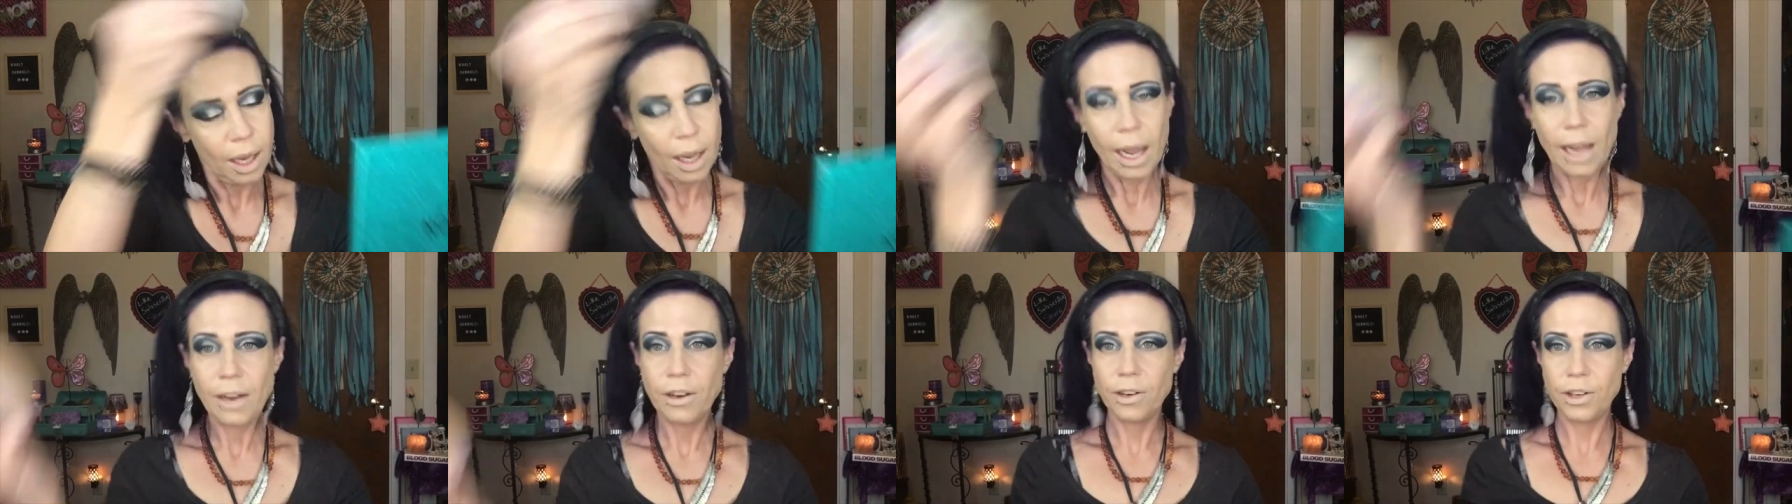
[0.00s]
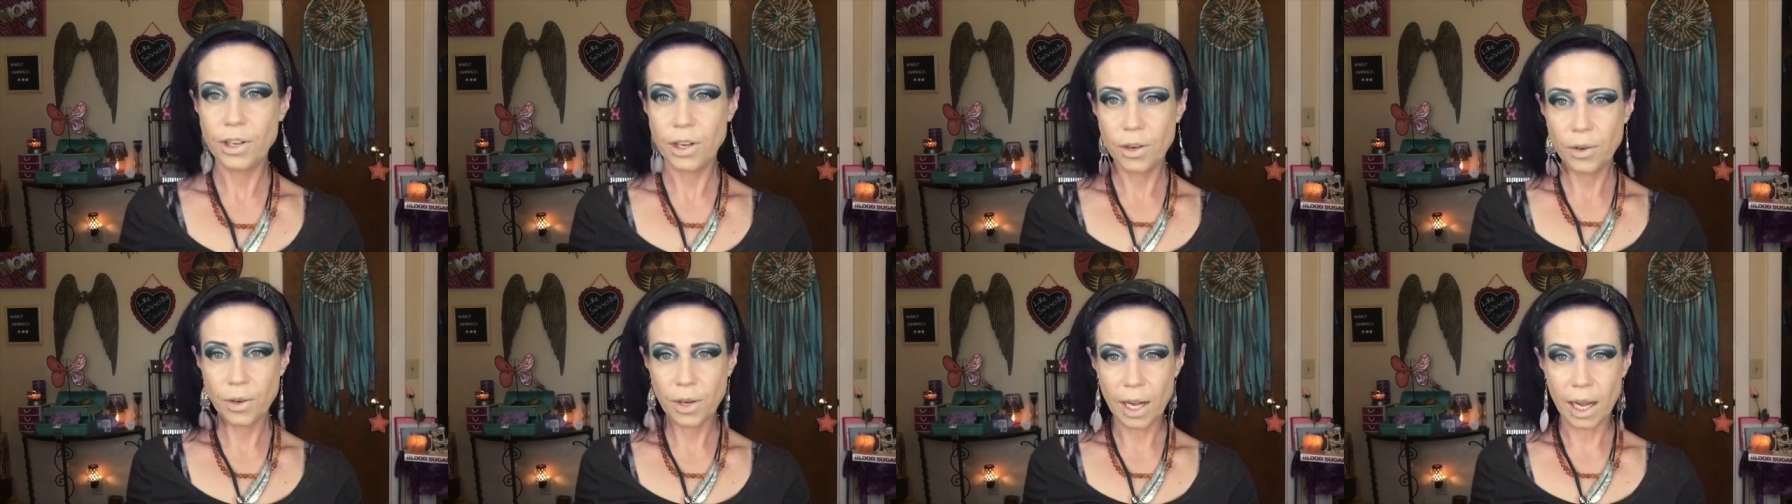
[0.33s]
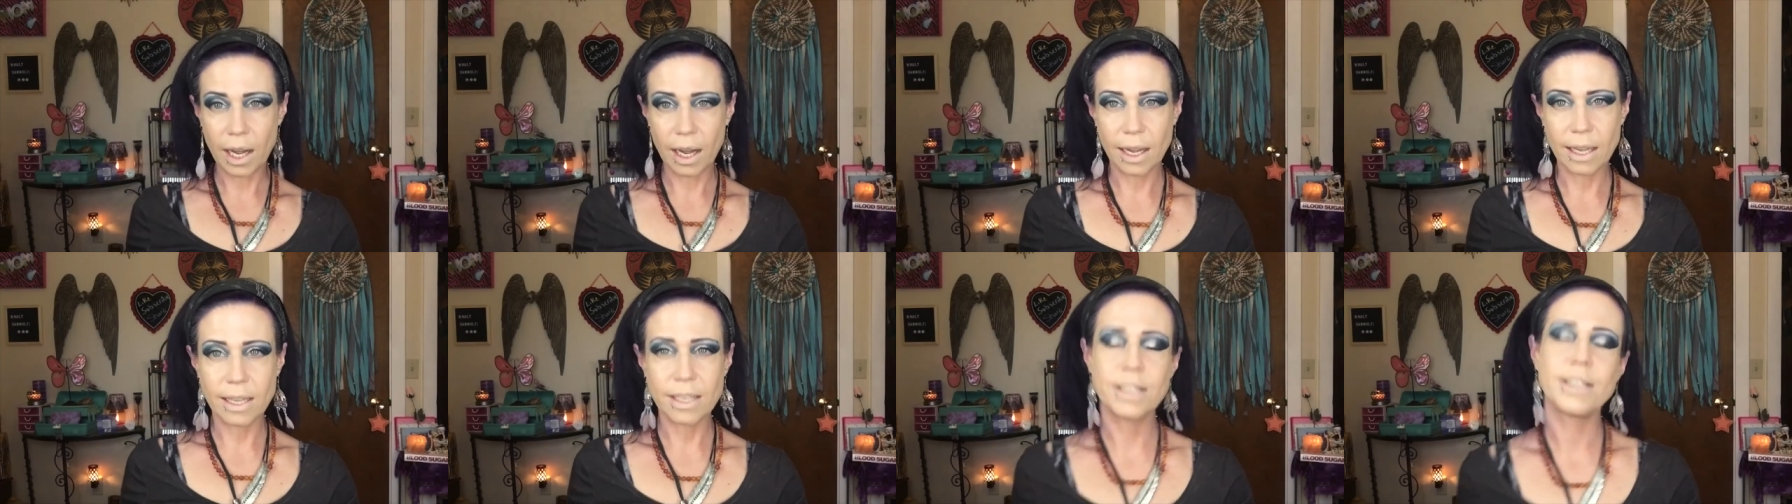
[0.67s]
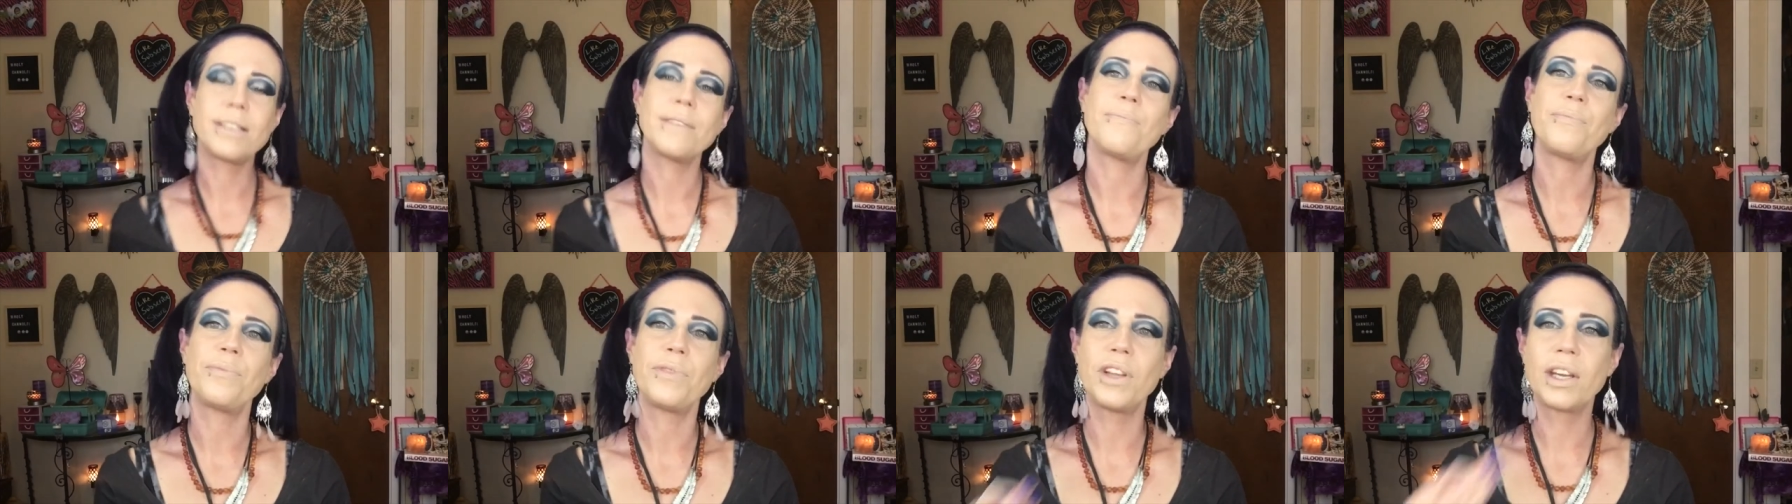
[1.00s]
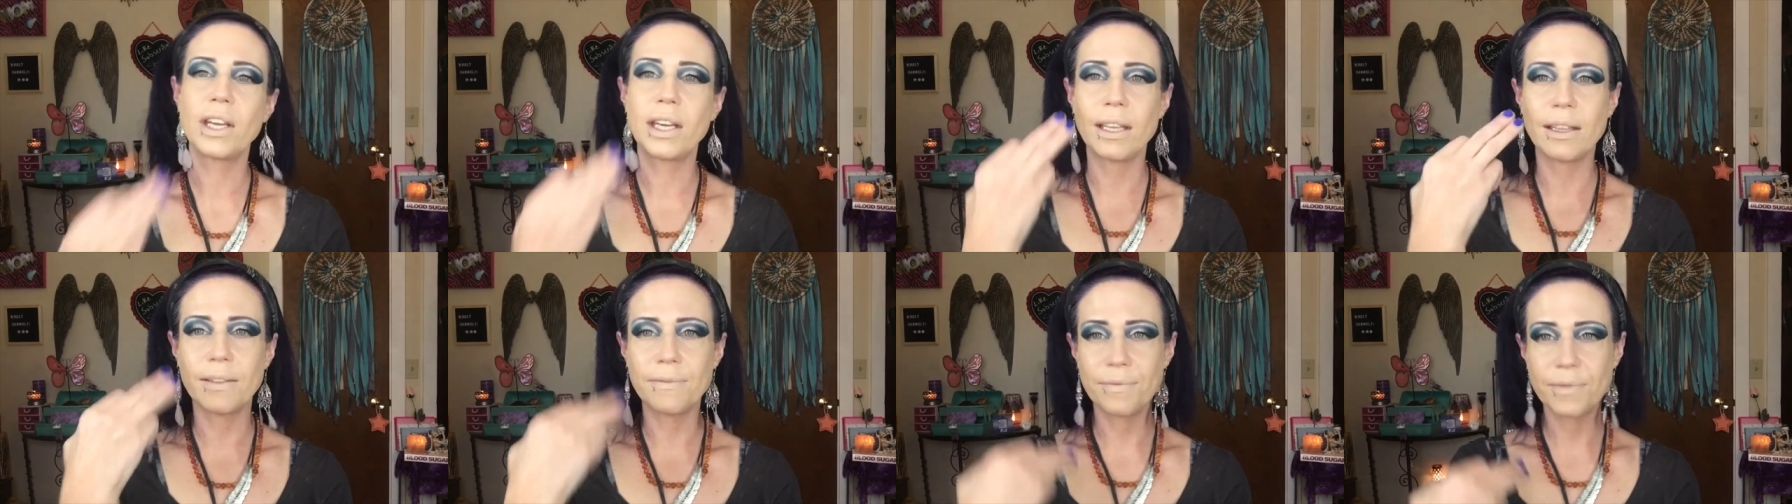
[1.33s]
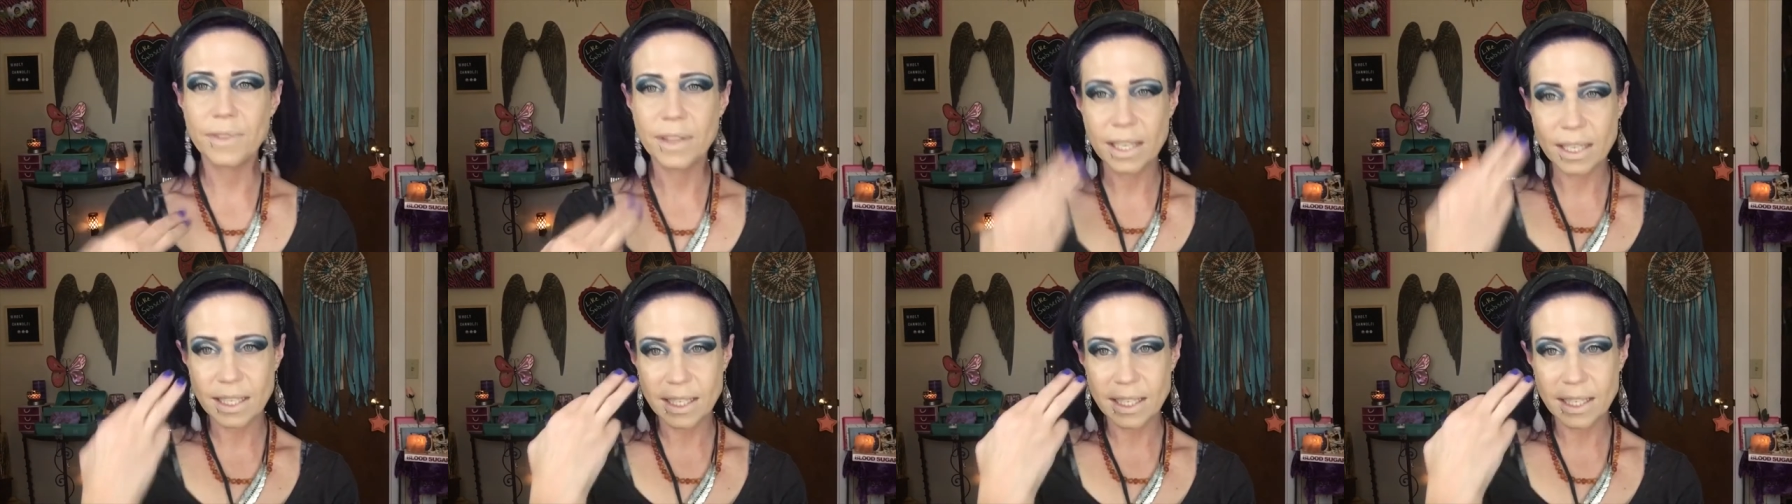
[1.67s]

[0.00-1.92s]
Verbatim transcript: I don't know guys, look at the